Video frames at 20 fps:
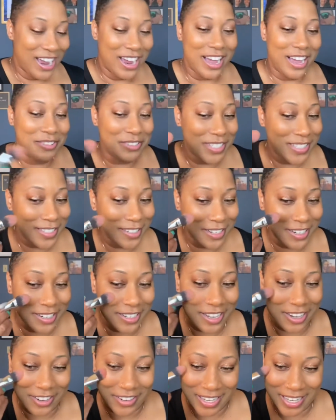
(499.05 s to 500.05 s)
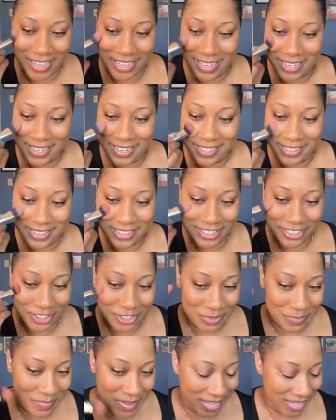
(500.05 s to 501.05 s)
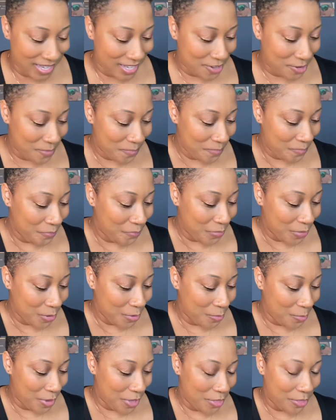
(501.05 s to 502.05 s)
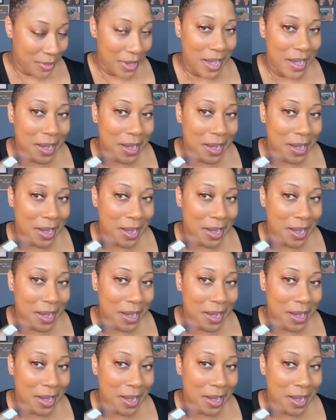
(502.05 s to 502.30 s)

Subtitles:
I'm just going to go in a little bit with